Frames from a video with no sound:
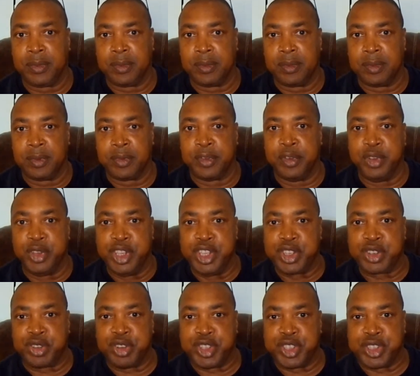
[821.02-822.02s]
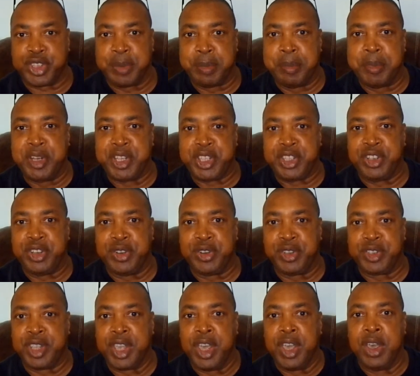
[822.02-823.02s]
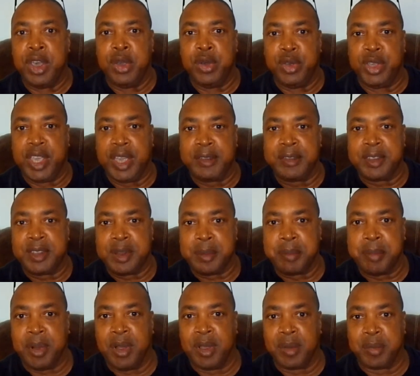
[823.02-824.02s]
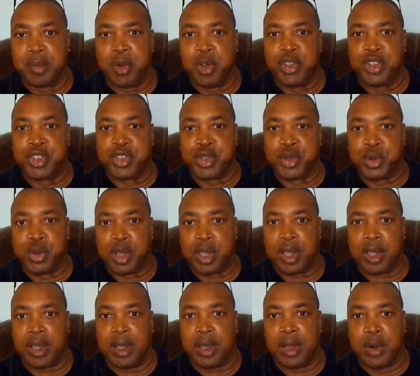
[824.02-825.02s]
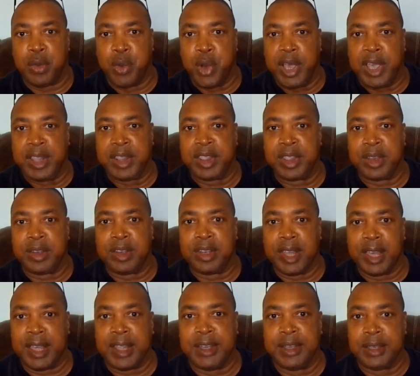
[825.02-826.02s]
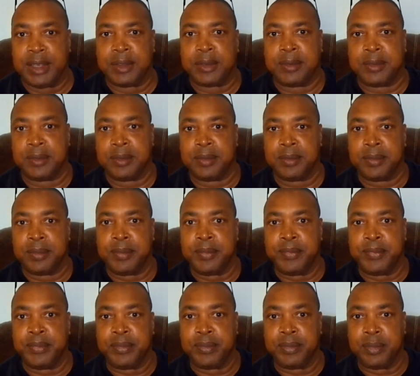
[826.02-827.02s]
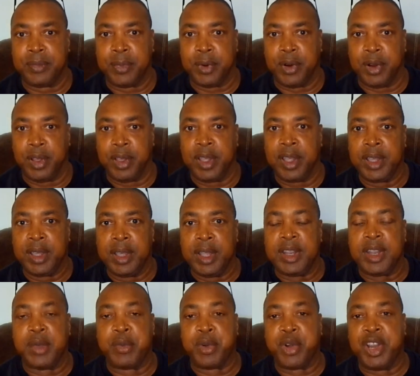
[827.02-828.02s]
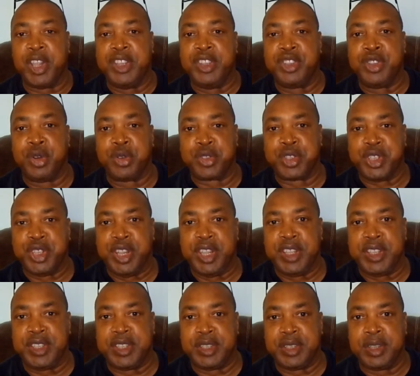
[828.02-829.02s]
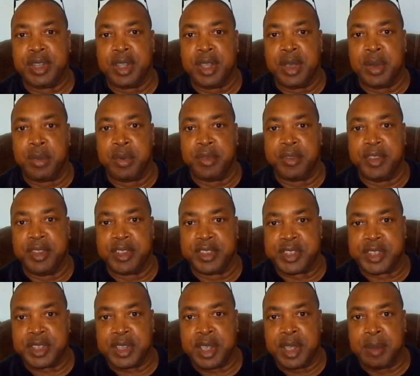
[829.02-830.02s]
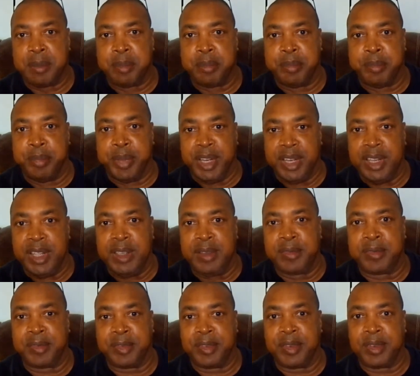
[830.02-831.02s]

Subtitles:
Through these Christian missionaries who gave them the Bible and took away their land. Right? They were indoctrinated with this belief